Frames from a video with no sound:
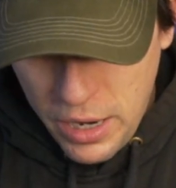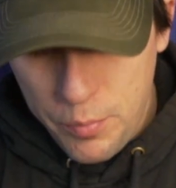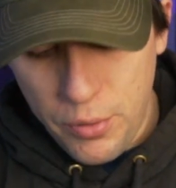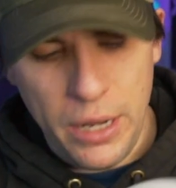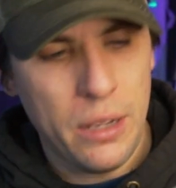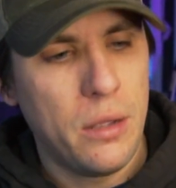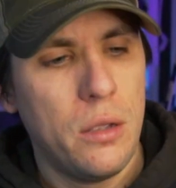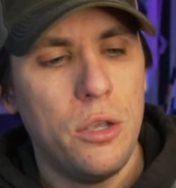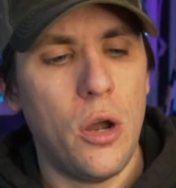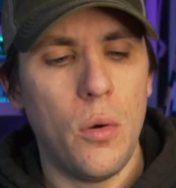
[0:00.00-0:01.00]
I'll bring,
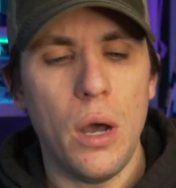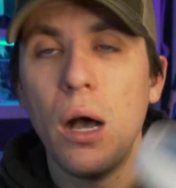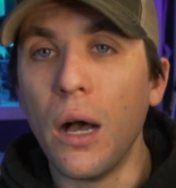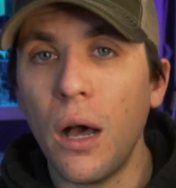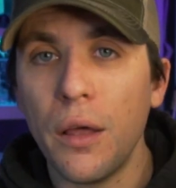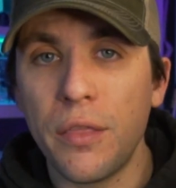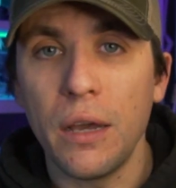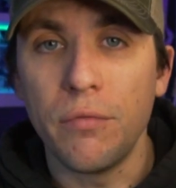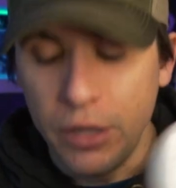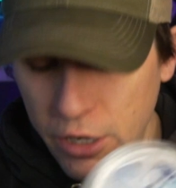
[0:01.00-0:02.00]
a thing
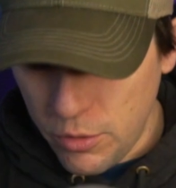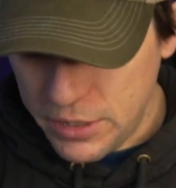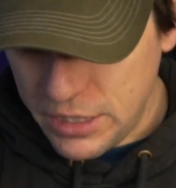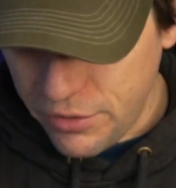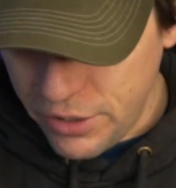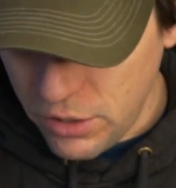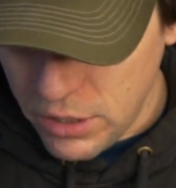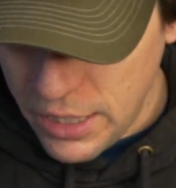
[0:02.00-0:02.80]
of leader material,